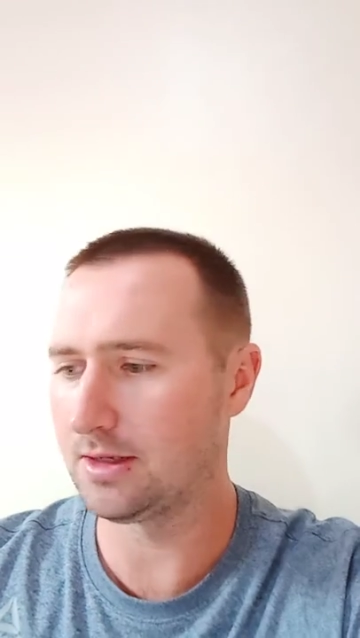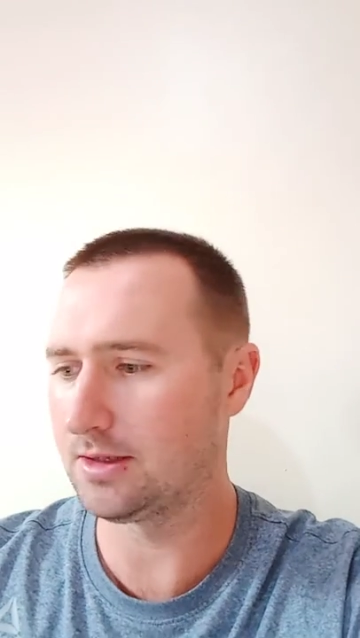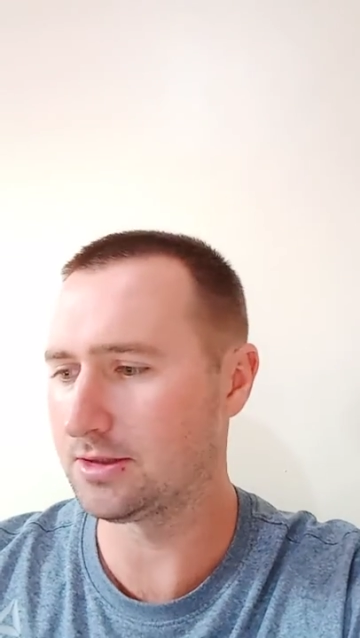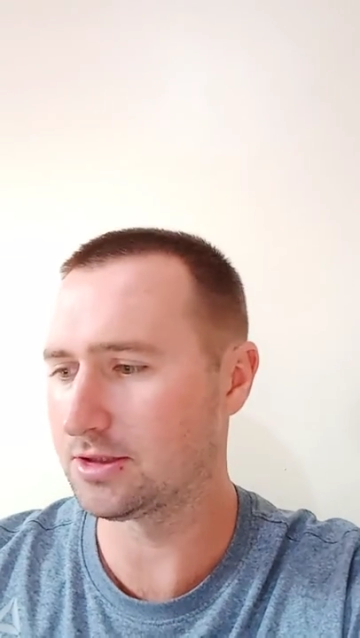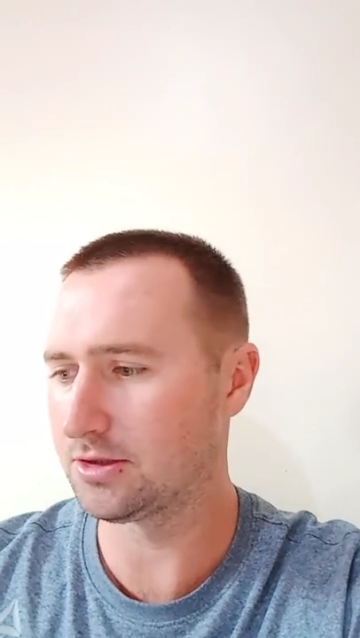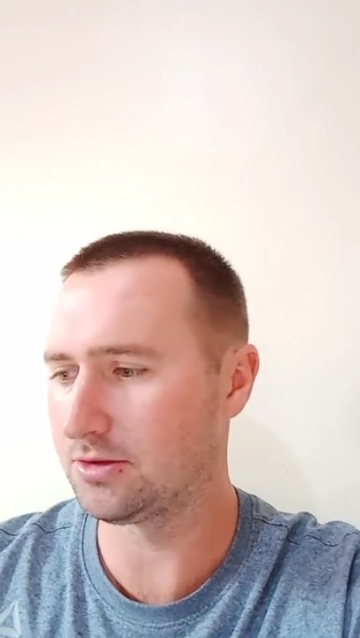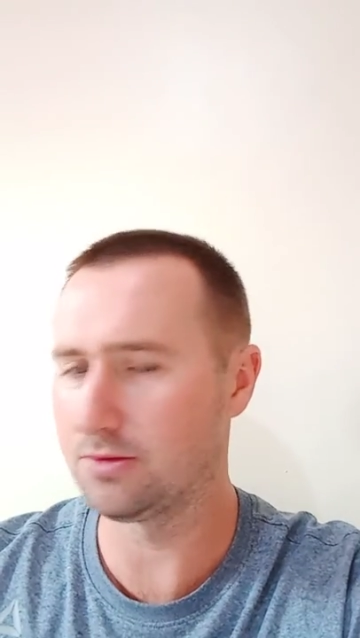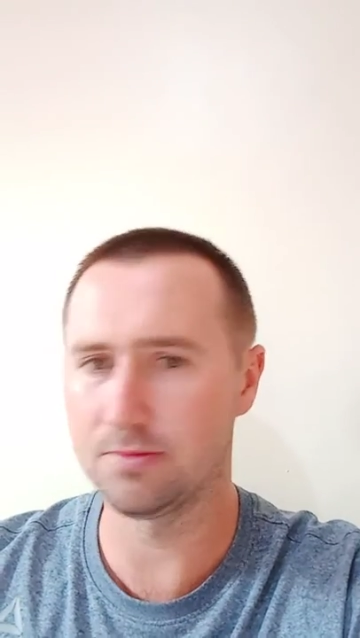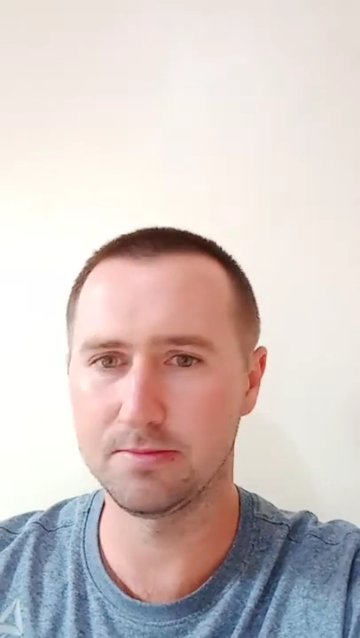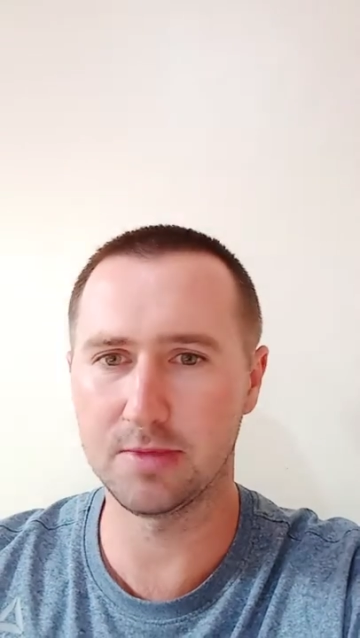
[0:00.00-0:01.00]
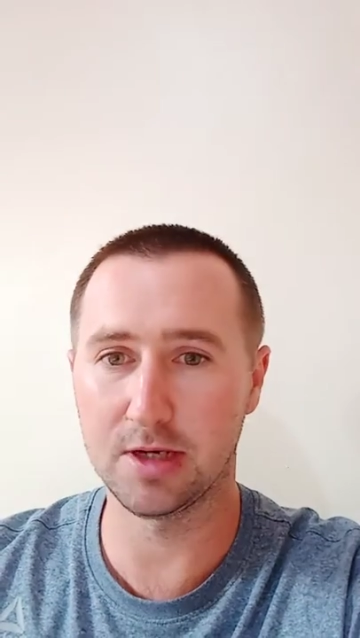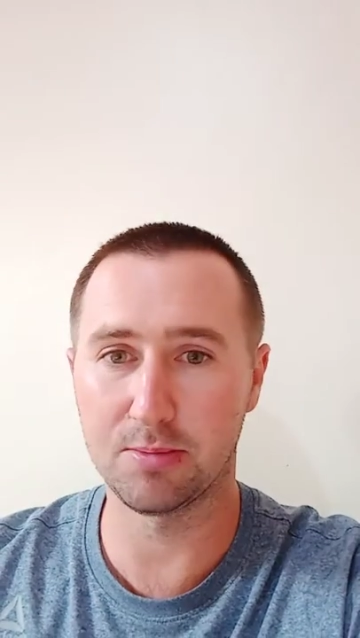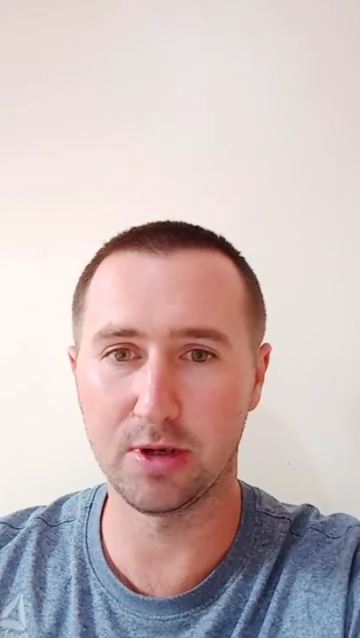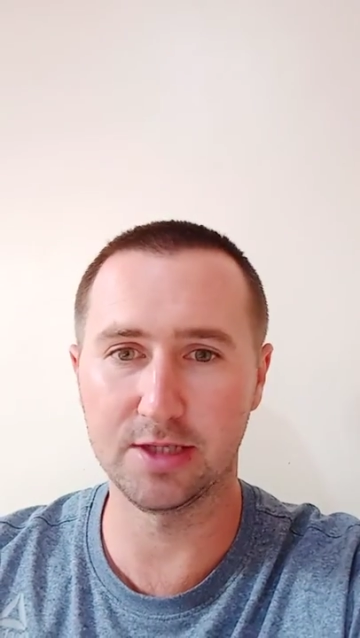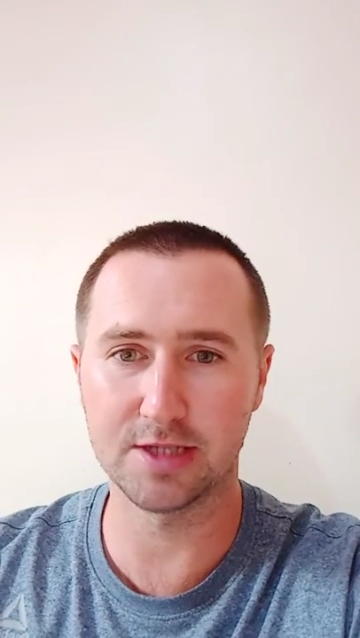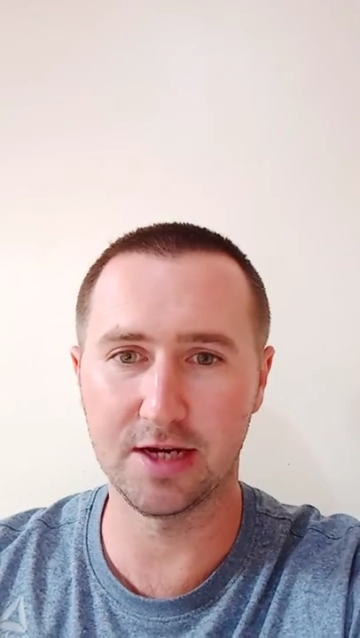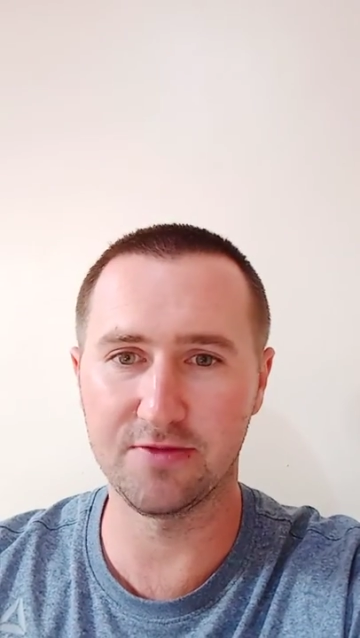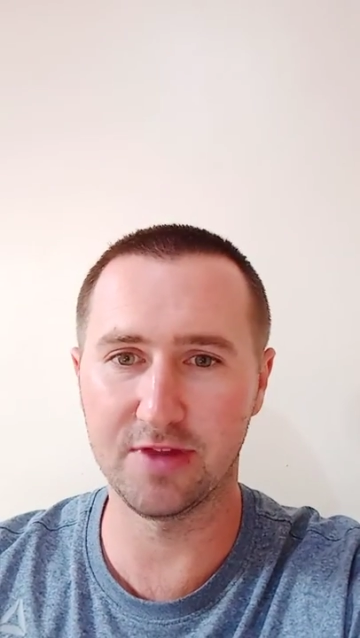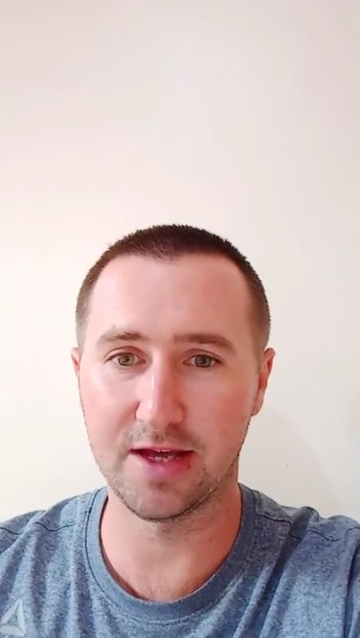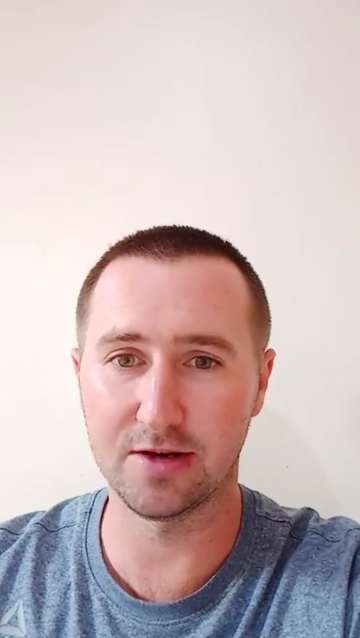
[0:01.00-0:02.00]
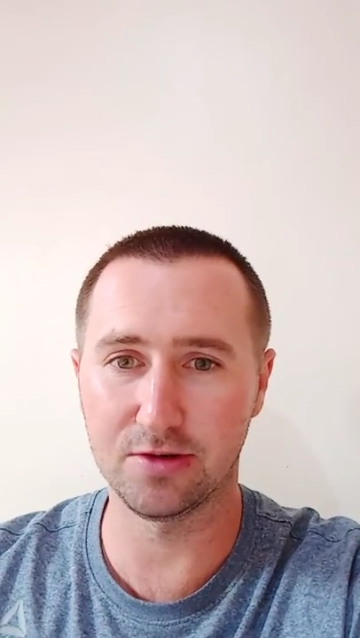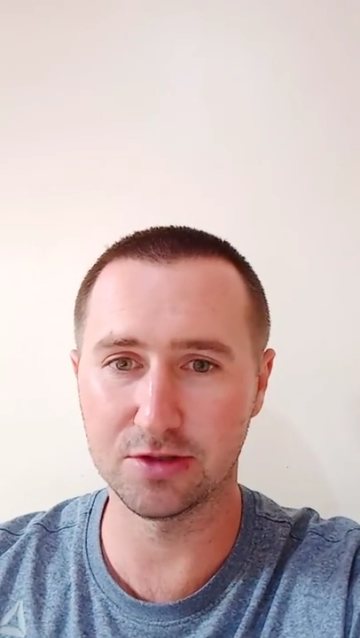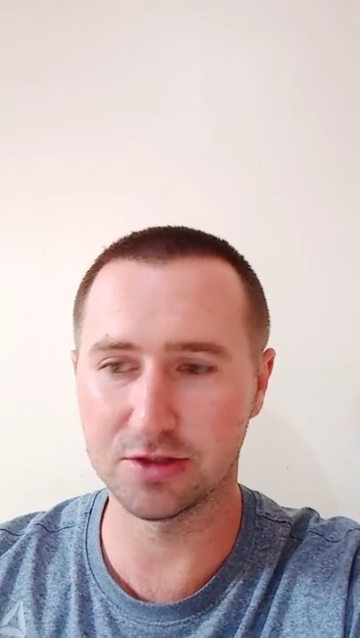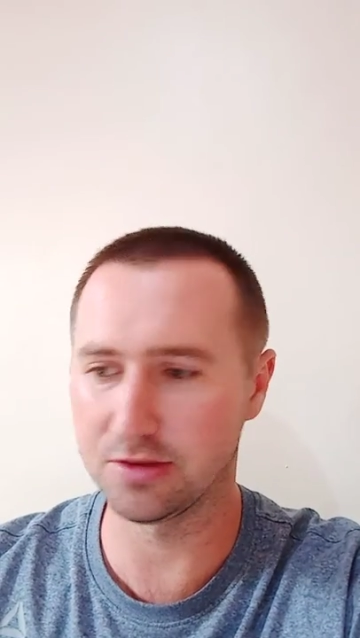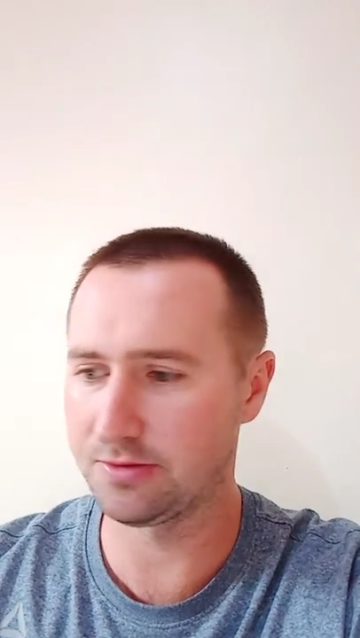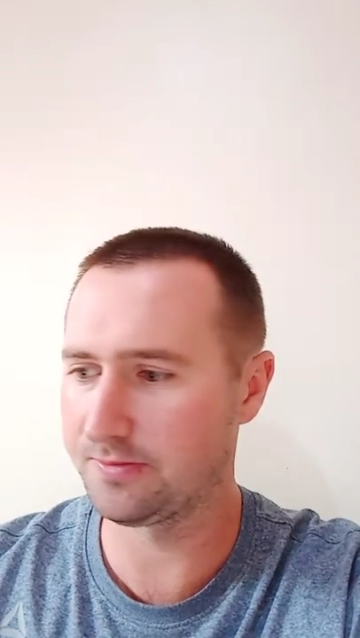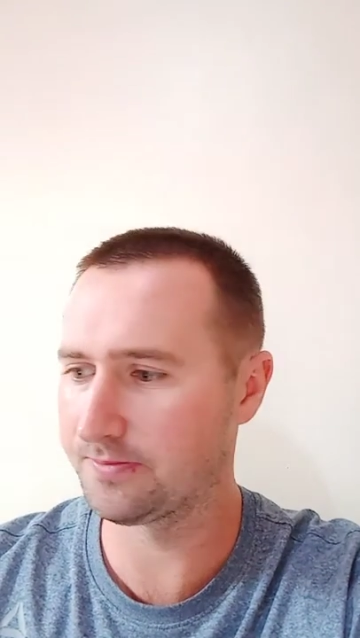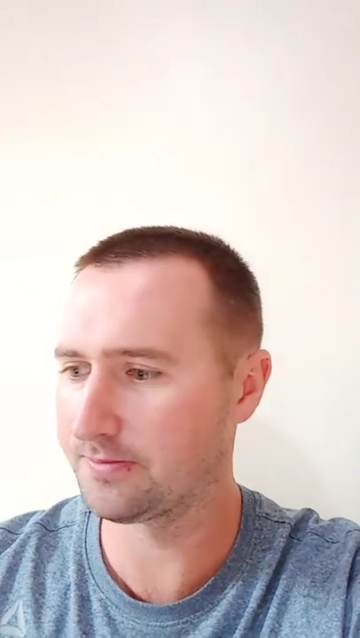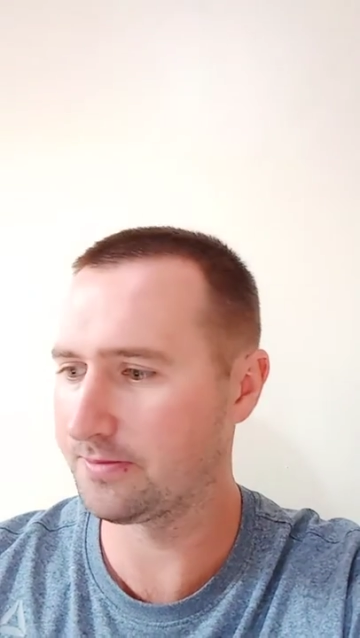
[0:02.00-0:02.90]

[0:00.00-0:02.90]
Uh, so uh, praise God for that also.